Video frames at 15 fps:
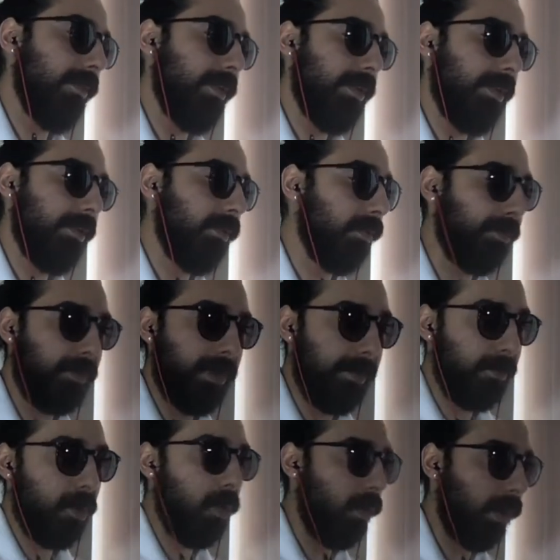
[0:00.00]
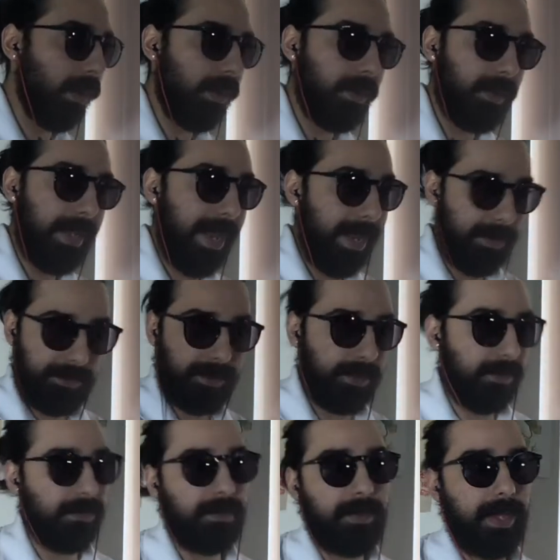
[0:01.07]
Supreme Court
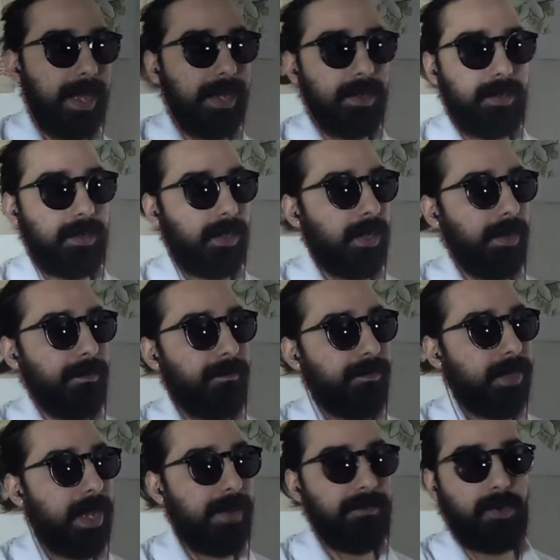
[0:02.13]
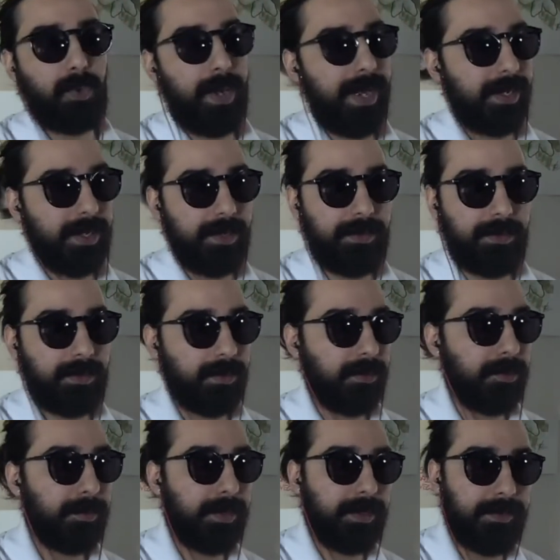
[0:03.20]
cases that um, have granted
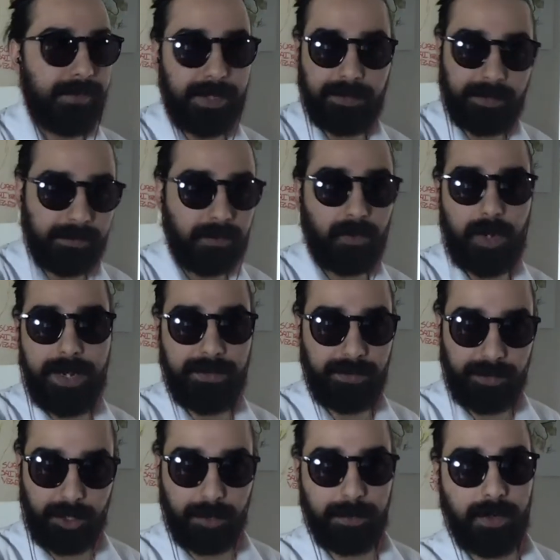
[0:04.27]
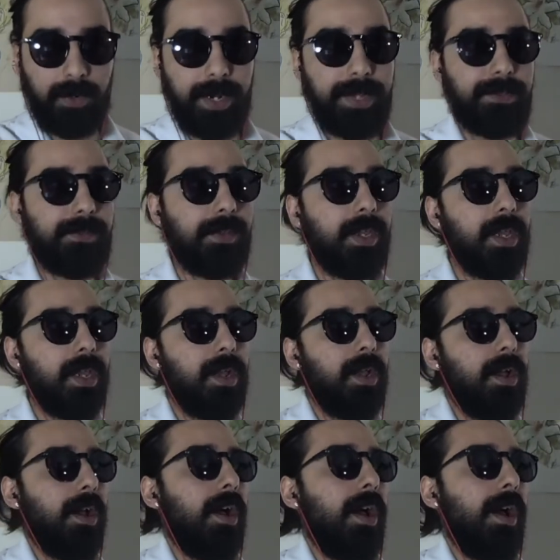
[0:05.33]
specific civil rights and human rights
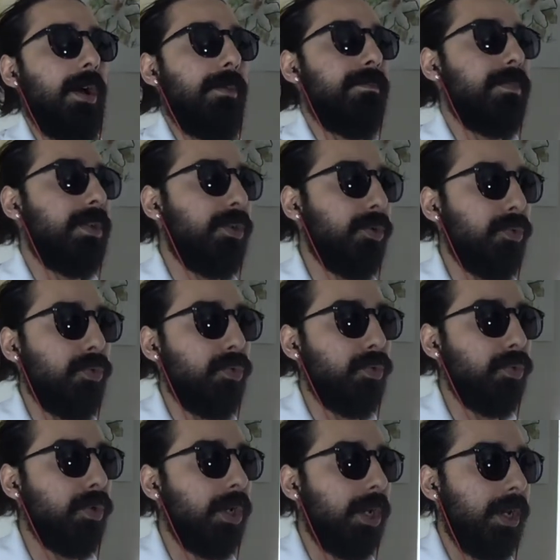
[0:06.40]
um, to